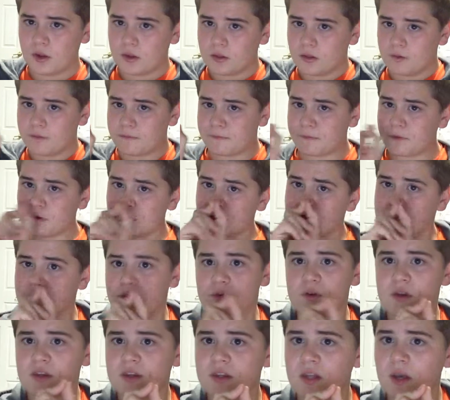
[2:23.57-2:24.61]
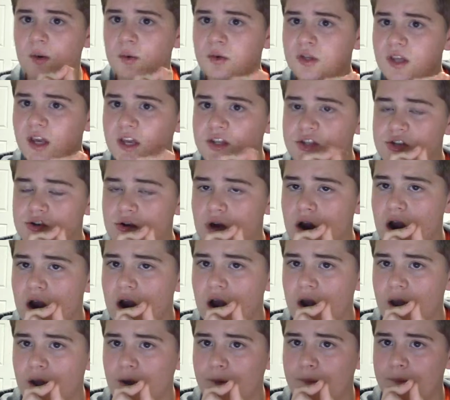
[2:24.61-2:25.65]
the first thing that would catch your
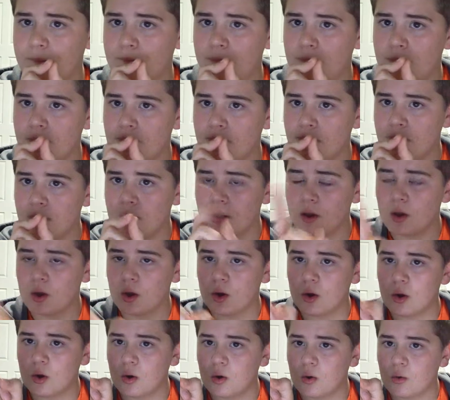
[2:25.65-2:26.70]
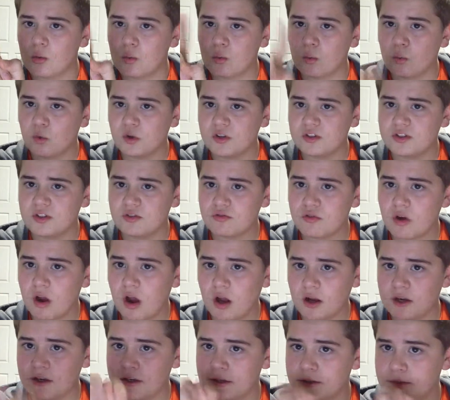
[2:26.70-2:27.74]
eye was the
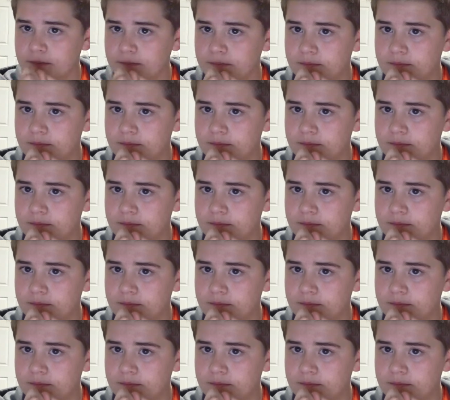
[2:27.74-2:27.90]
rug.